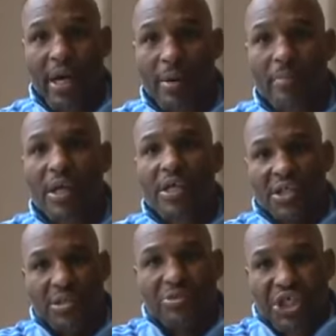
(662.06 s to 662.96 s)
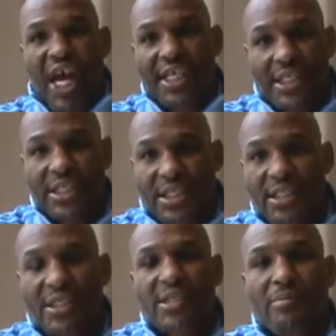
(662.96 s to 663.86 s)
up. Some
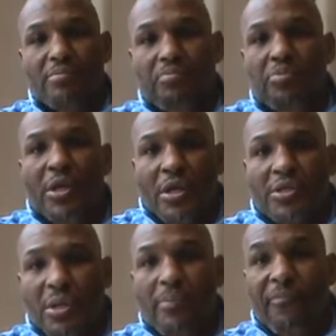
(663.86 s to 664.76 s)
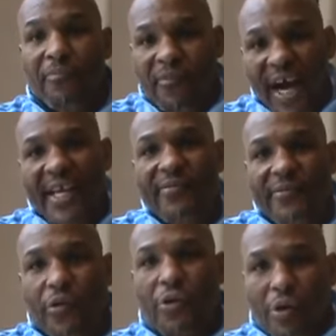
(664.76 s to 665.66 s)
changes and some some fighting
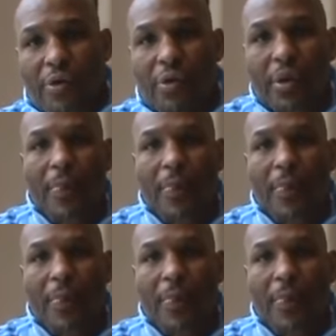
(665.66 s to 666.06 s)
for